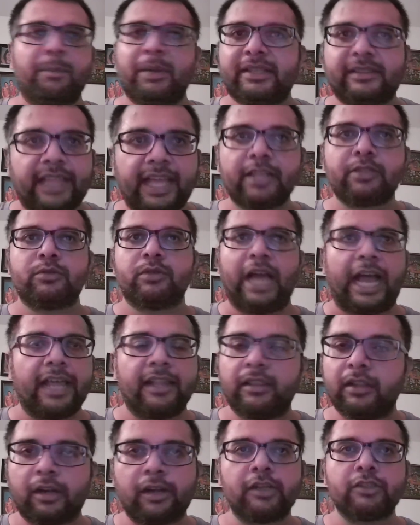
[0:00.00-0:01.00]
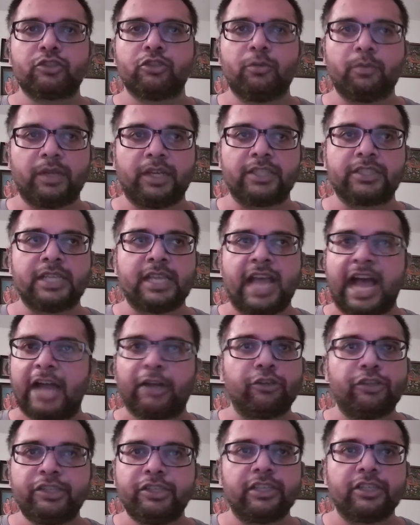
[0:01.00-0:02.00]
video wasting time, but that's I
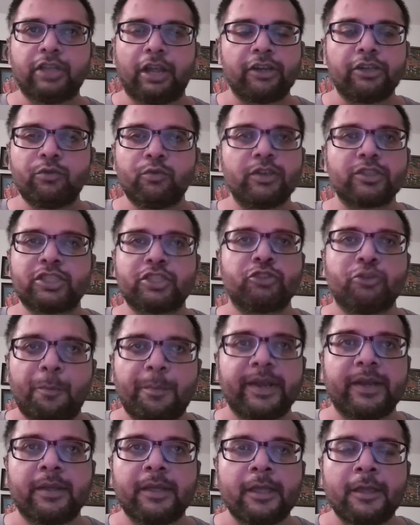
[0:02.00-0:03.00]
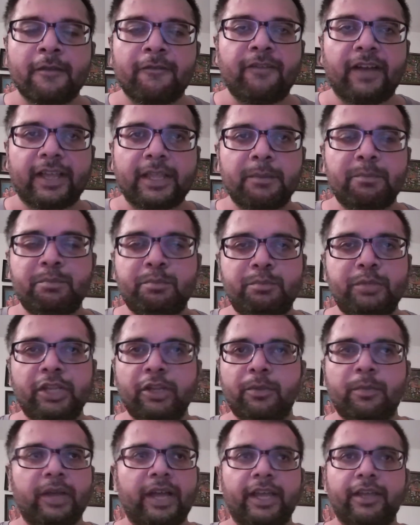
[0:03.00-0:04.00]
learned so much. I didn't watch stupid
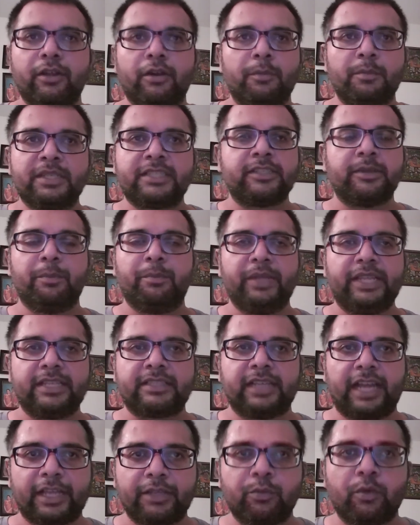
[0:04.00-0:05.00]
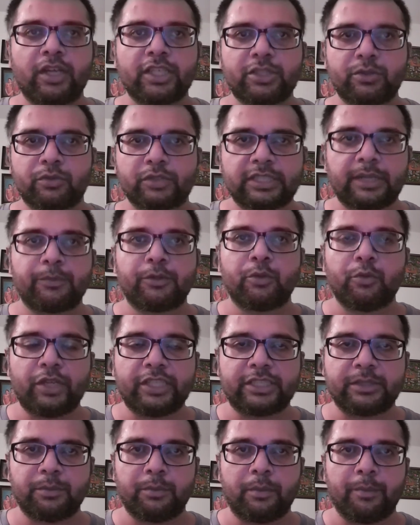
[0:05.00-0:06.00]
fucking PewDiePie or Mr. Beast. I
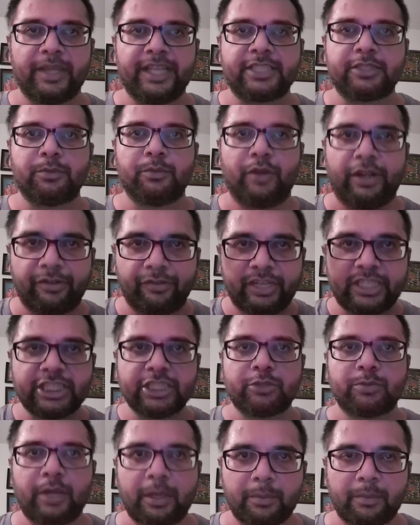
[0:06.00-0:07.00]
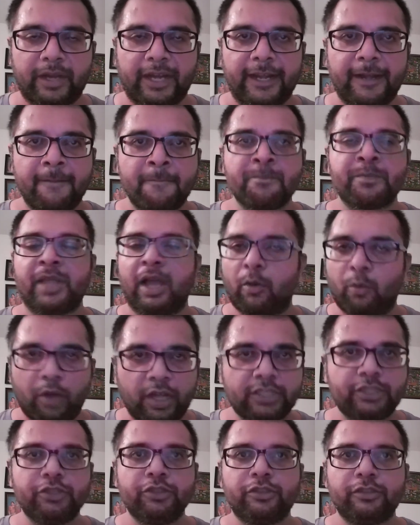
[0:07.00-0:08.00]
watch something which enriches my
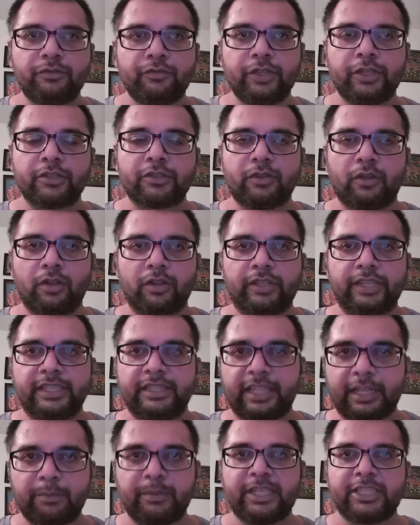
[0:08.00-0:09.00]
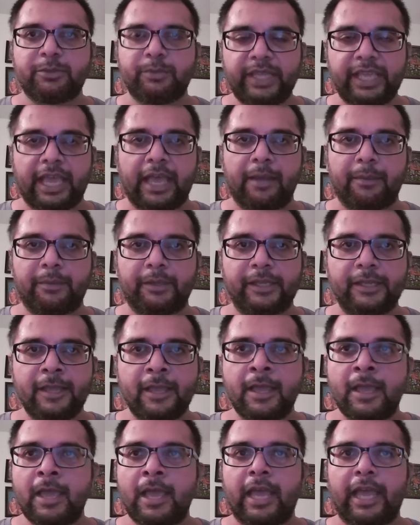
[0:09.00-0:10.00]
mind. I watch YouTube videos all day. That
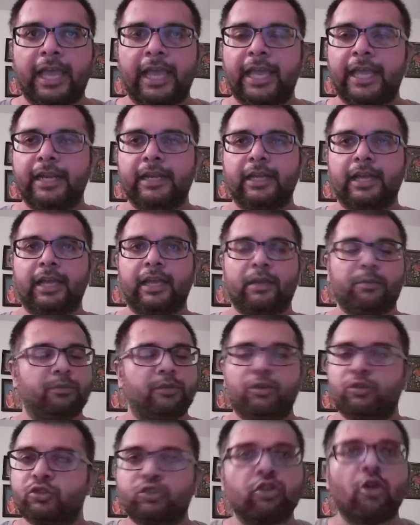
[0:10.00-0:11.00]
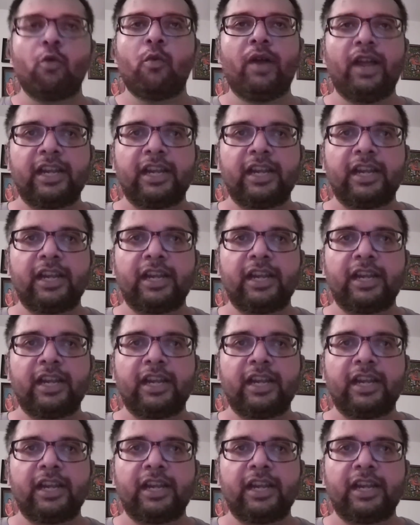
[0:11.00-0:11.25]
makes me happy. And